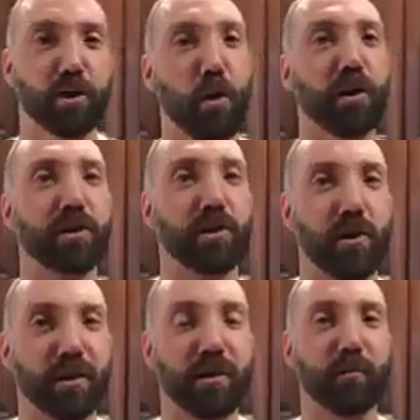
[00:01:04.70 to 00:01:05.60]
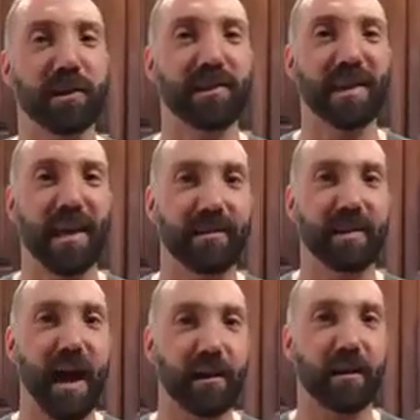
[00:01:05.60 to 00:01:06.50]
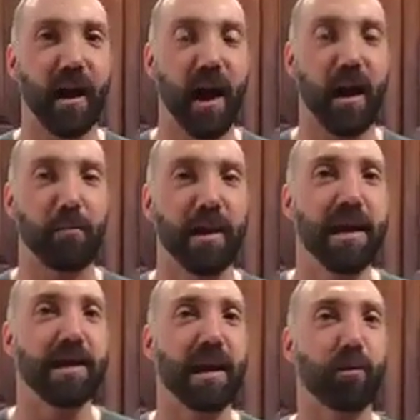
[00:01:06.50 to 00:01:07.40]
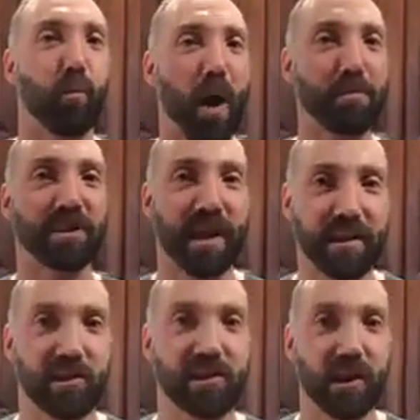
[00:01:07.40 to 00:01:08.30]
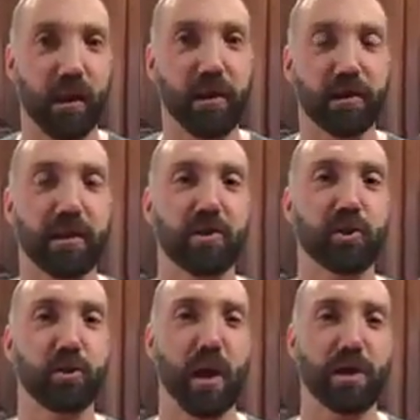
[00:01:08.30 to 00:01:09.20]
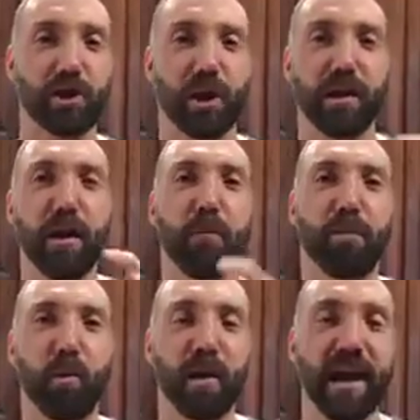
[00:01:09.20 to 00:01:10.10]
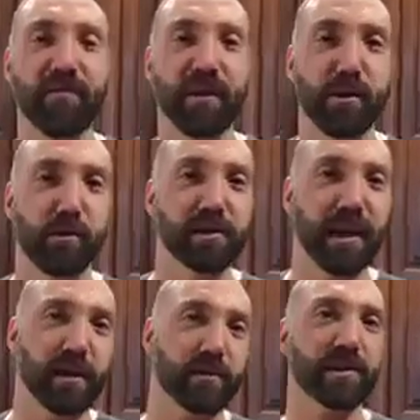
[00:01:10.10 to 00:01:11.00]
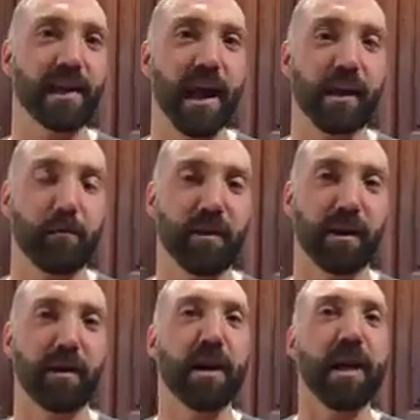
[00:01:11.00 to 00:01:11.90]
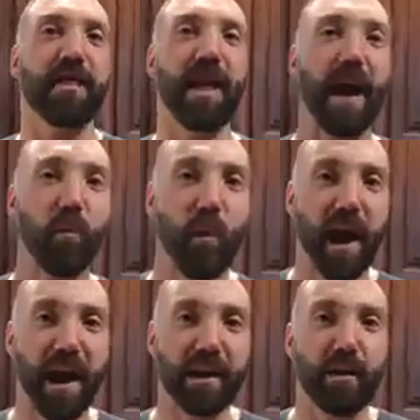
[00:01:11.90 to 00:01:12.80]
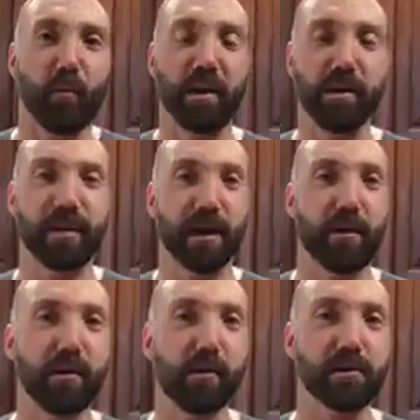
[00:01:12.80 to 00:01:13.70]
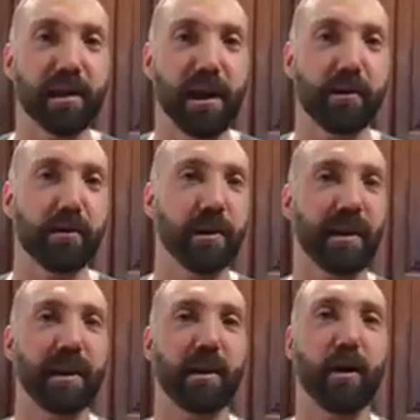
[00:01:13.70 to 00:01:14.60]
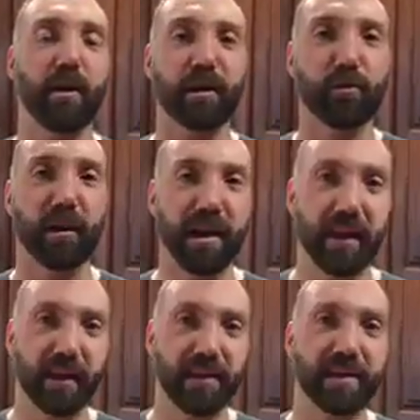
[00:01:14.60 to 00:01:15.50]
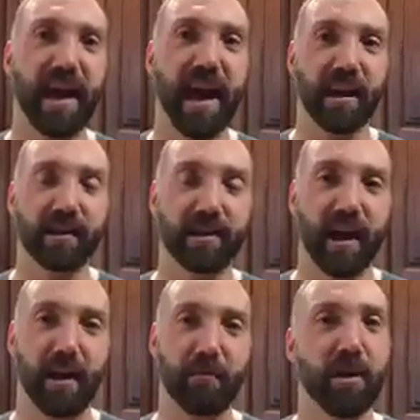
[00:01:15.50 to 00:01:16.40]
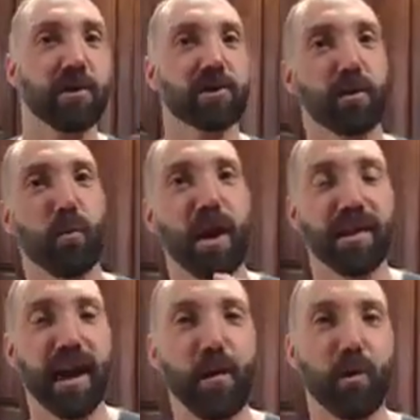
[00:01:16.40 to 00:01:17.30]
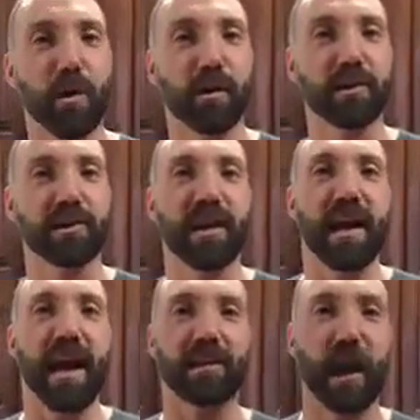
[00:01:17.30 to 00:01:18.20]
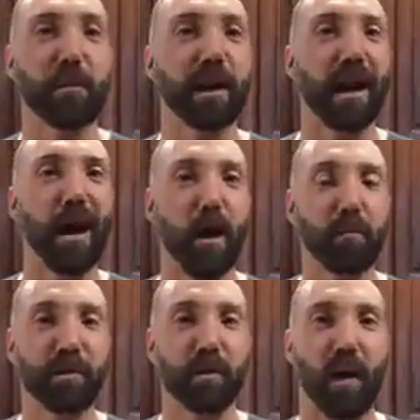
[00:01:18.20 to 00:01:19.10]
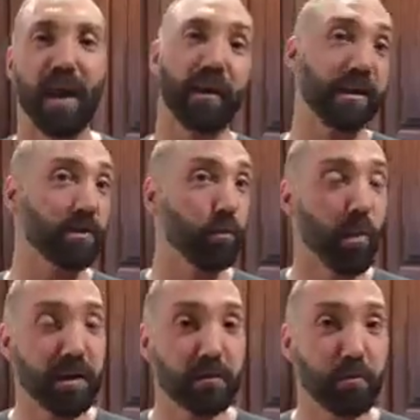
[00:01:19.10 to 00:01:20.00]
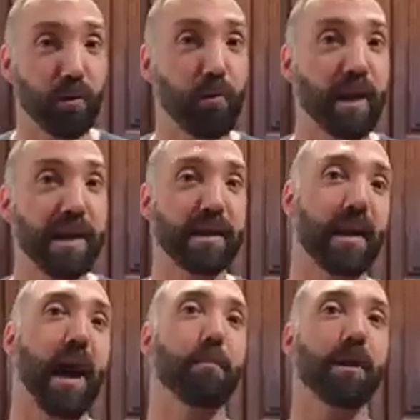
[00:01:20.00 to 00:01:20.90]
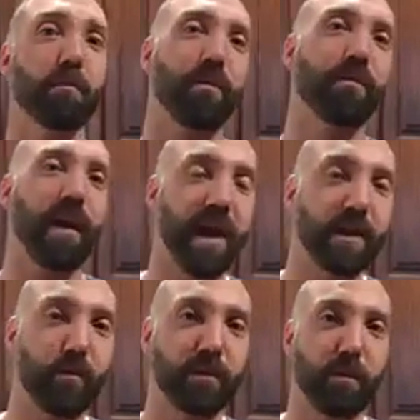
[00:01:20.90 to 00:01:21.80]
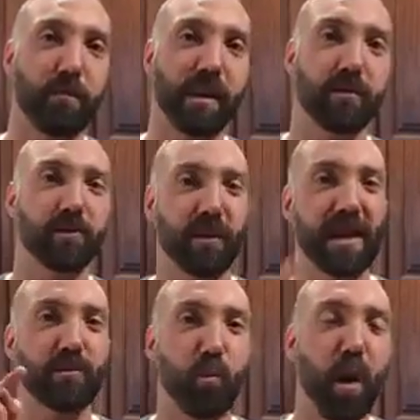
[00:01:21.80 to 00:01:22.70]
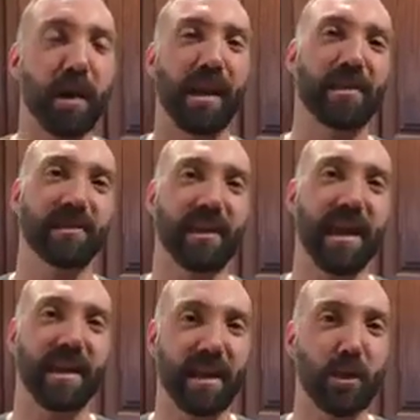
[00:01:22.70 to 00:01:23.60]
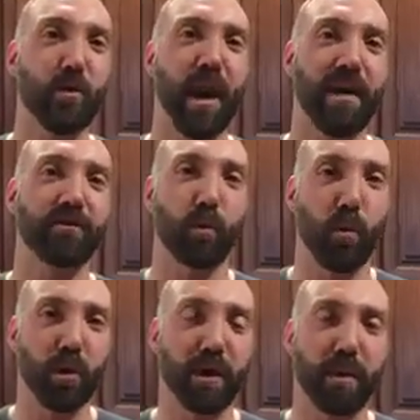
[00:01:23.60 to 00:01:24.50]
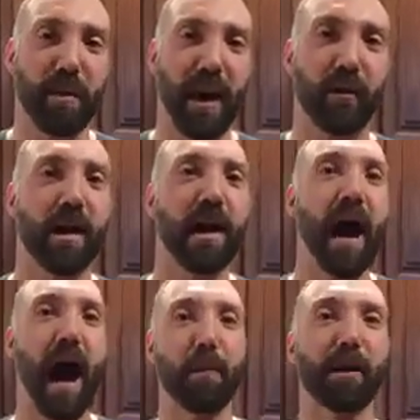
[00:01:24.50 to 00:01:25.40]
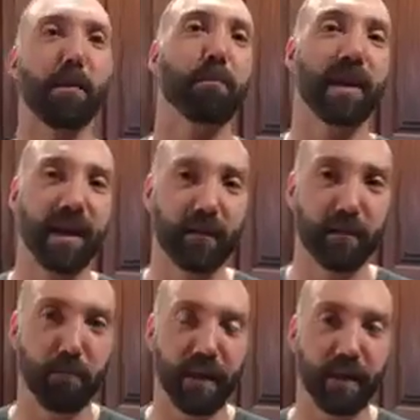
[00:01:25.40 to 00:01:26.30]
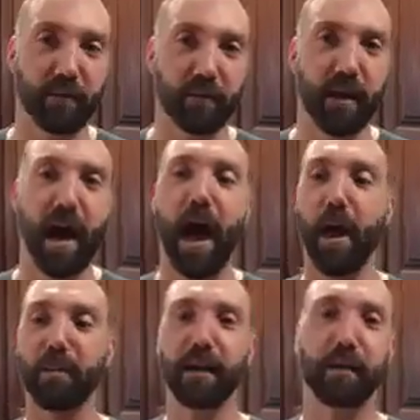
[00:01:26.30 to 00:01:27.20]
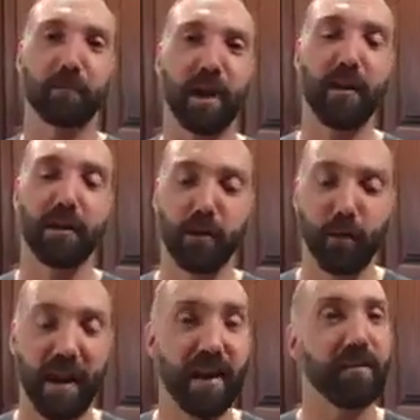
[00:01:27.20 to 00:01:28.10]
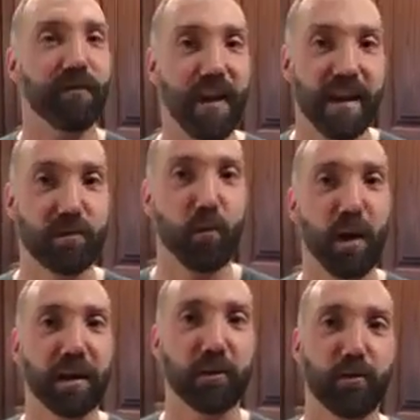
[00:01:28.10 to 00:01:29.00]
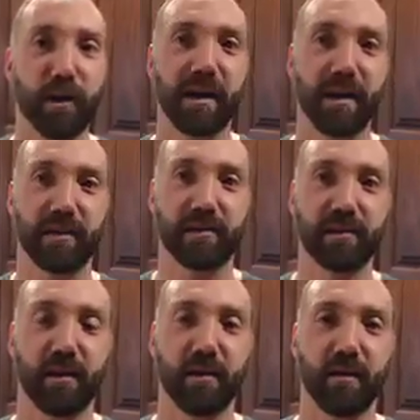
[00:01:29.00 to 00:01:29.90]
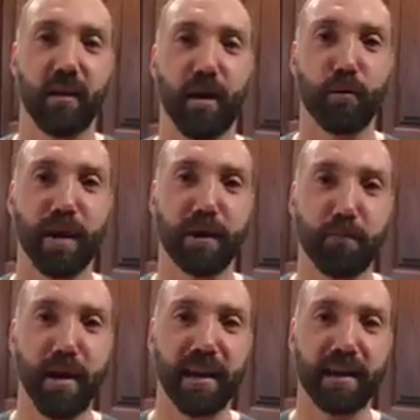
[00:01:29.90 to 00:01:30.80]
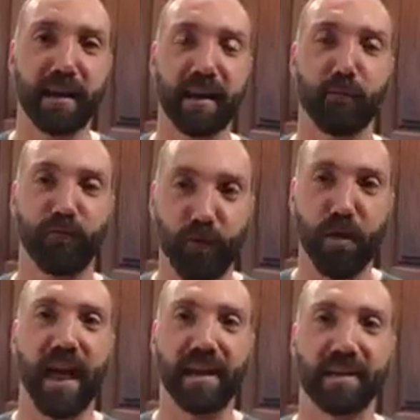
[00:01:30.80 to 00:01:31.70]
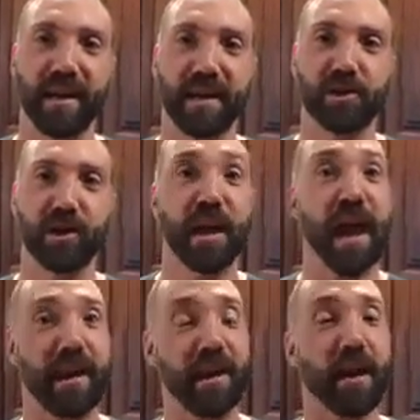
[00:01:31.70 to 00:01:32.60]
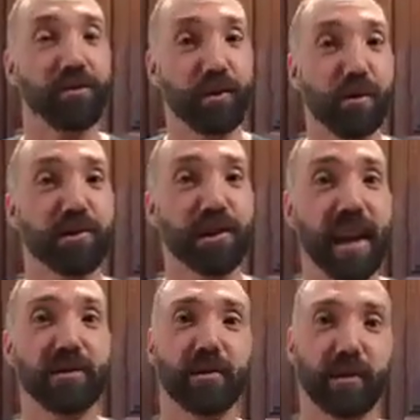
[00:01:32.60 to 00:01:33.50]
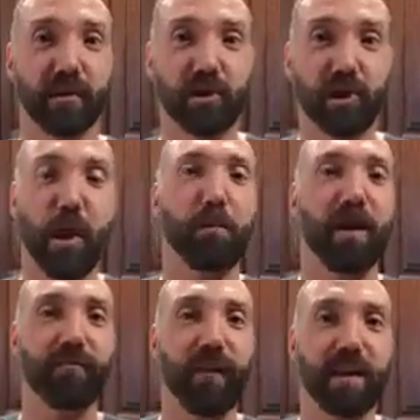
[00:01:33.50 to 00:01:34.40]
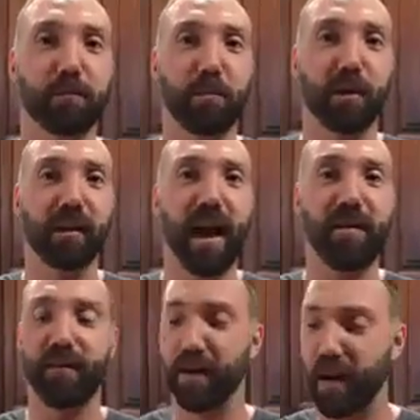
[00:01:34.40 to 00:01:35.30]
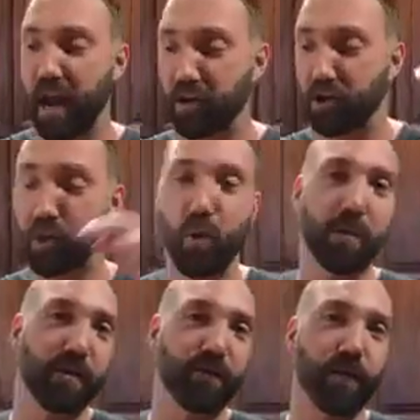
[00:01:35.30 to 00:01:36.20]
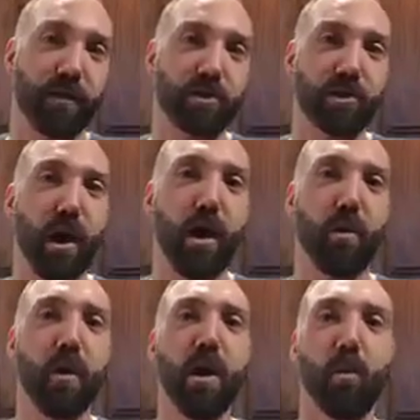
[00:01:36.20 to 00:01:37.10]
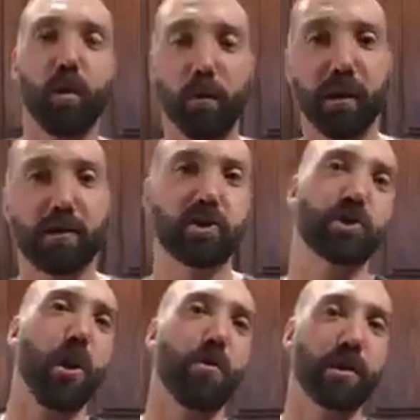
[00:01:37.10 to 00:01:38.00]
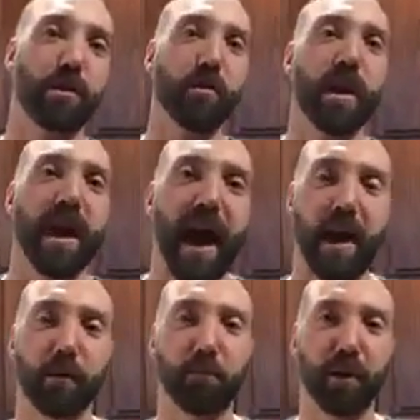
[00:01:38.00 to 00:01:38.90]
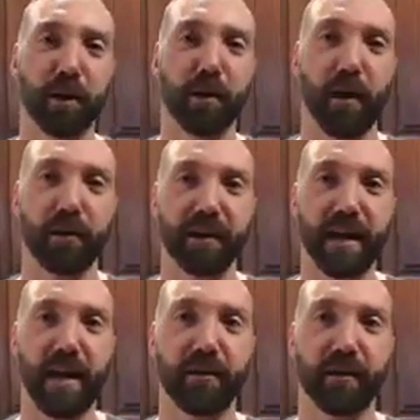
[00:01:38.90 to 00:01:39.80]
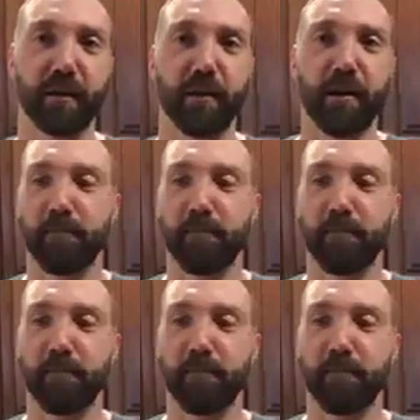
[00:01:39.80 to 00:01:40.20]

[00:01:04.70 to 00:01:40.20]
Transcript: go to cookingwithseth.com. Now, the website's still under construction, but we have a newsletter sign up there. That way, when you get our newsletter, you're going to get our ingredient list ahead of time. So the way that works is I'm going to help you at least once per week. I'm going to provide you with a meal. So that's one less thing that you have to worry about. I'm going to pick out the meal. I'm going to tell you in advance what ingredients are recommended for that dish. And then on Thursdays, you're going to jump on Facebook Live here and join me for the show where I'm going to show you how to put it all together.